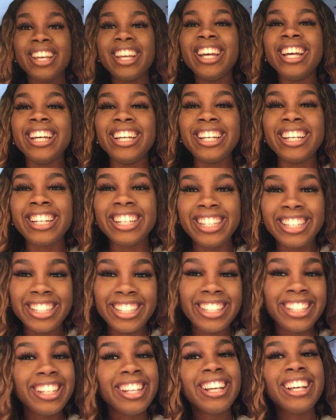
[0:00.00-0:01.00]

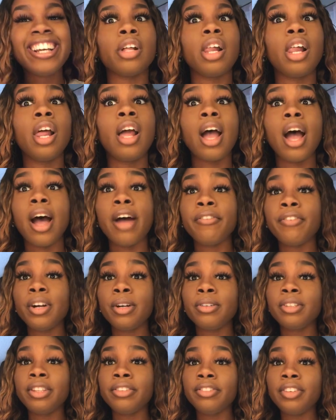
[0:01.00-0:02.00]
I
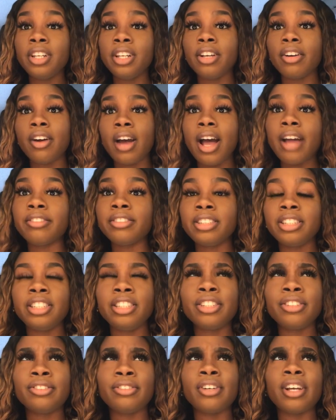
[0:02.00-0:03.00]
fuck with the video. I really
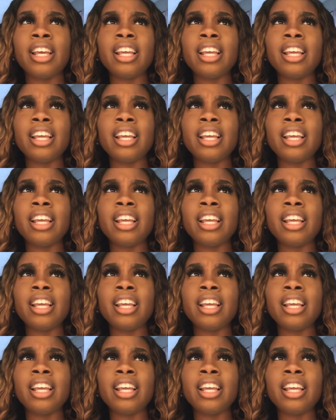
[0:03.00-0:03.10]
do.